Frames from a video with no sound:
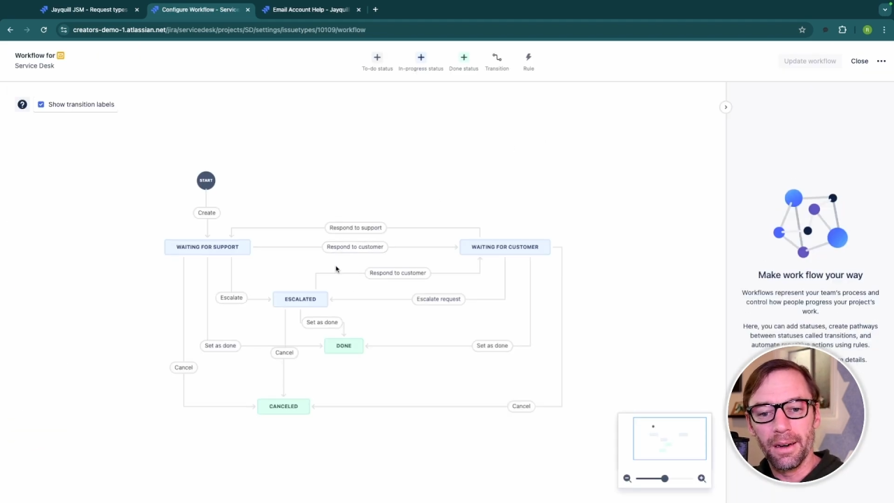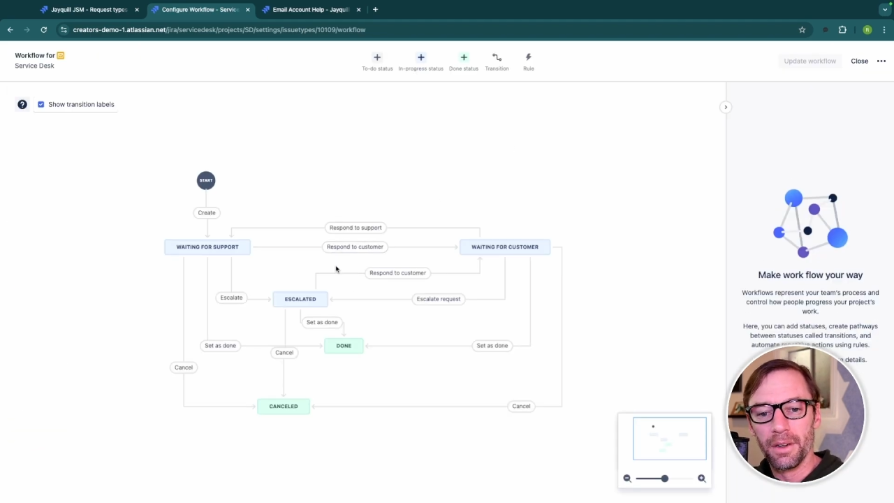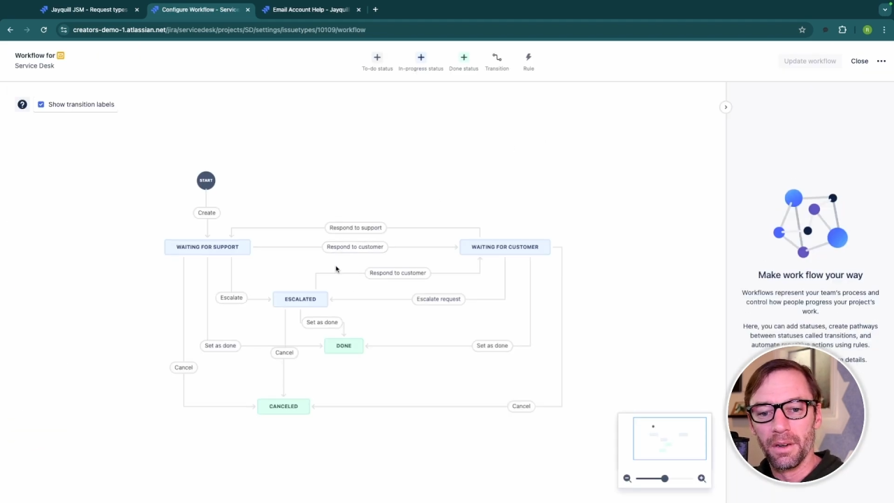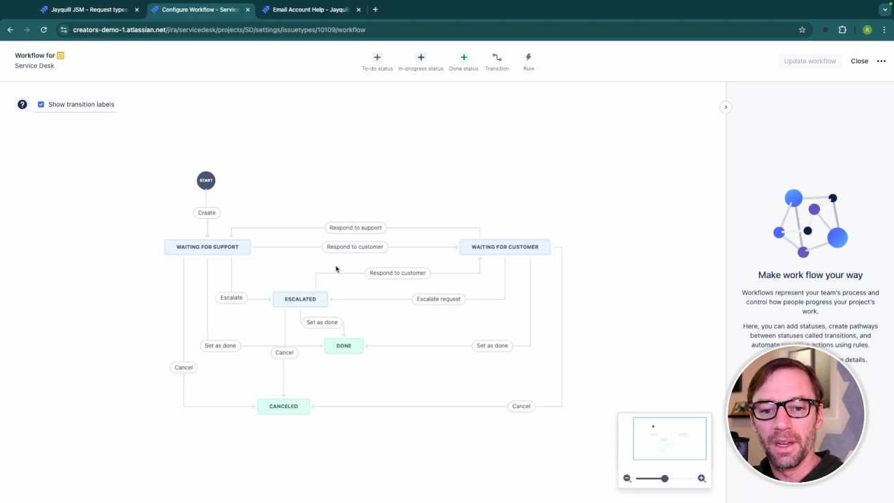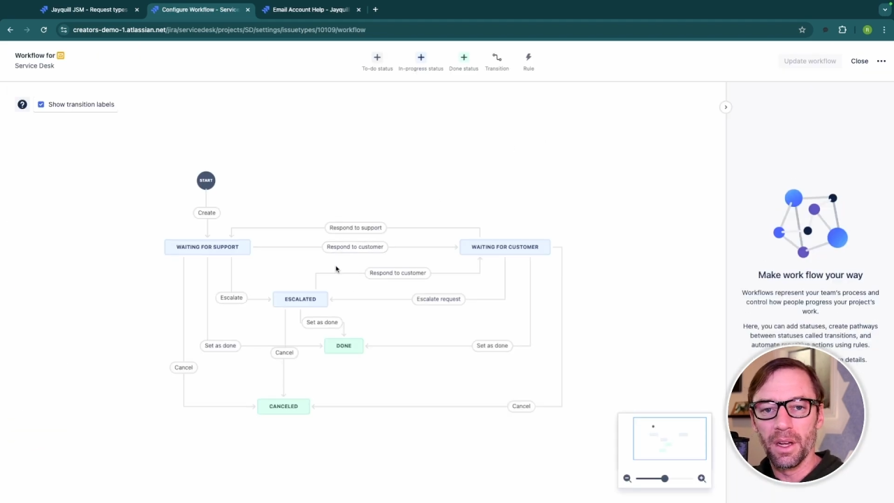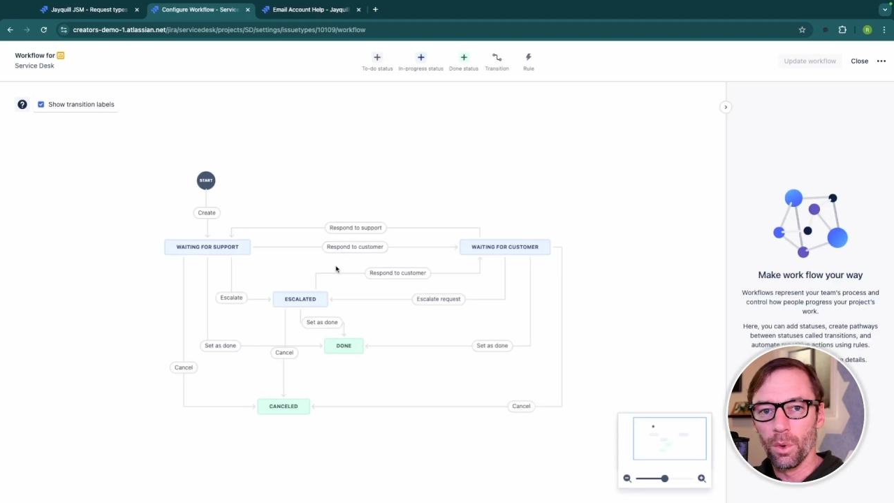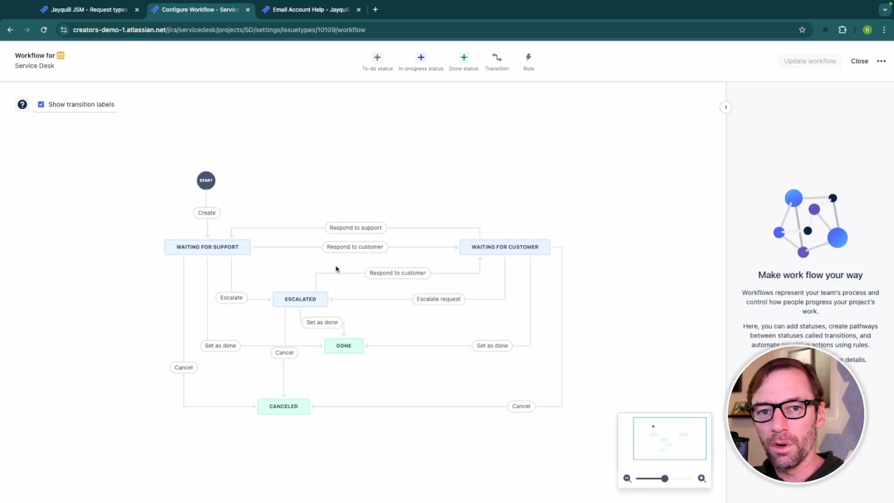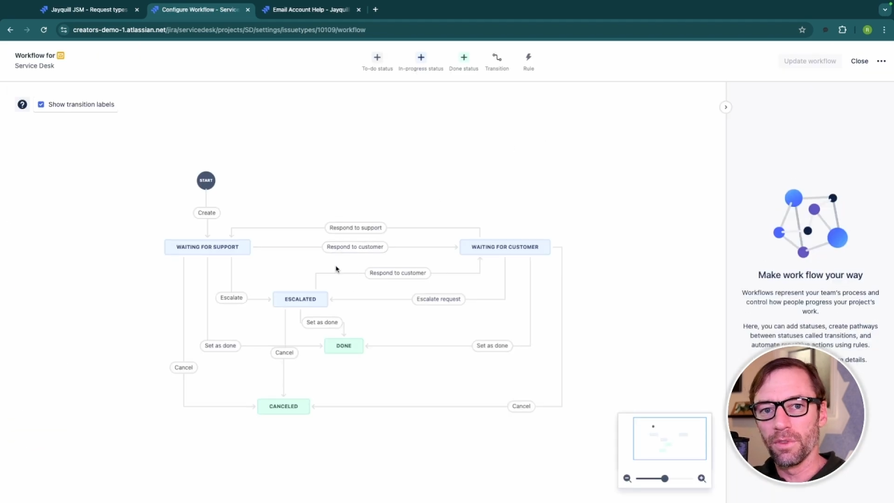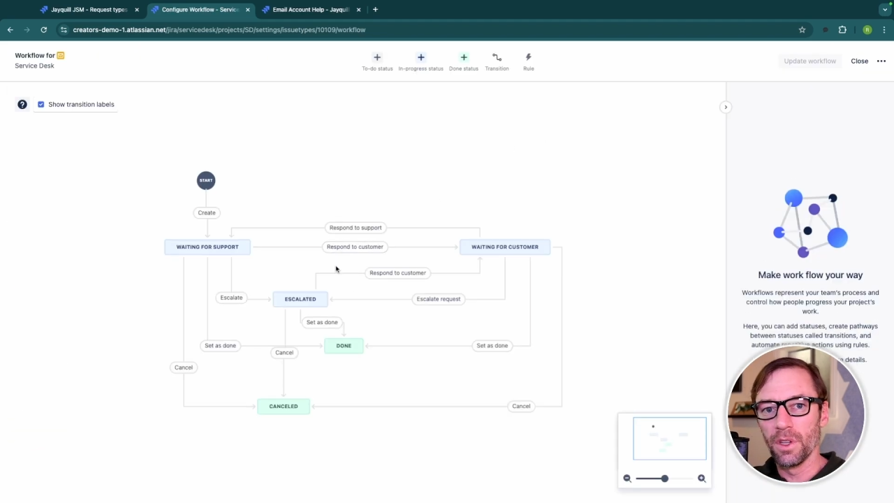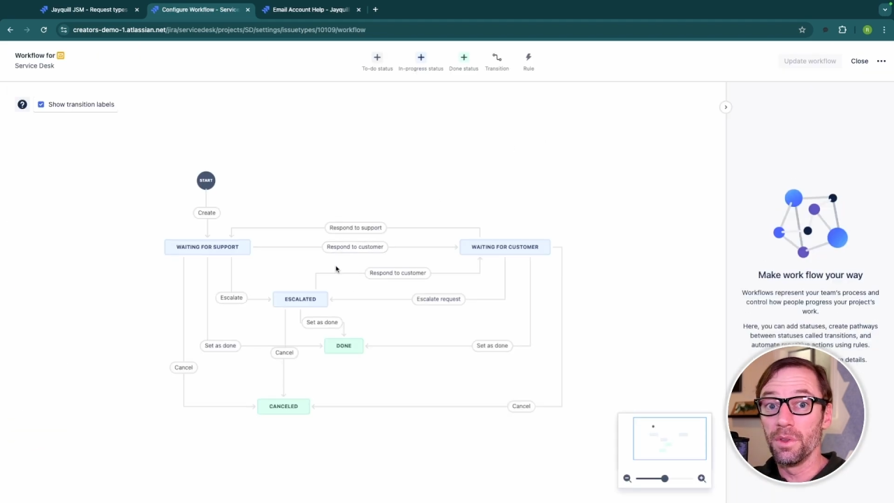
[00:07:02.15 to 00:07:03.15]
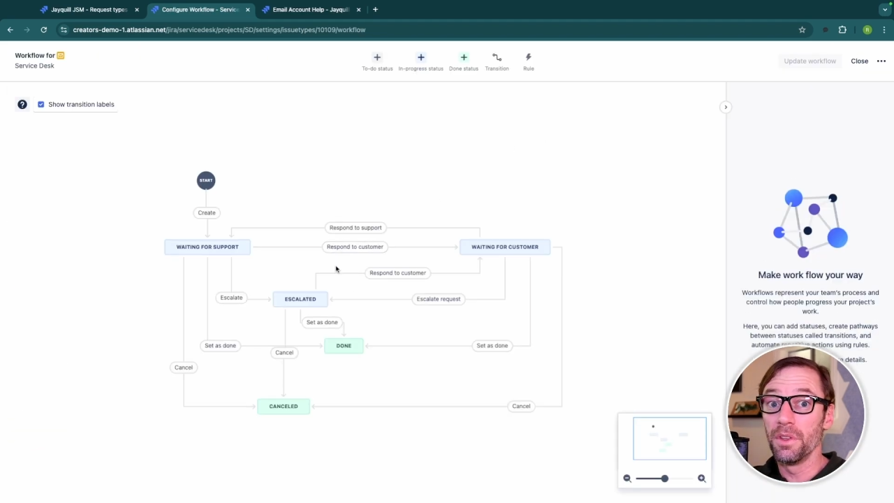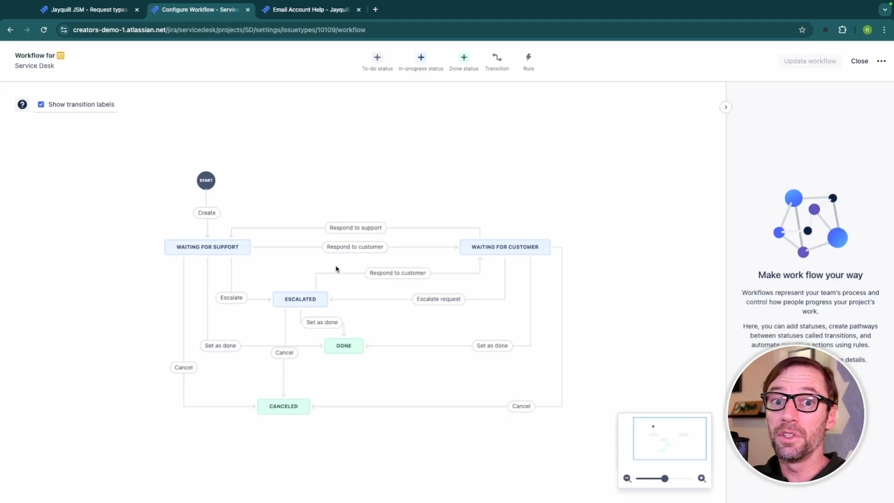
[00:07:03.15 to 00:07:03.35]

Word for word: underlying workflow that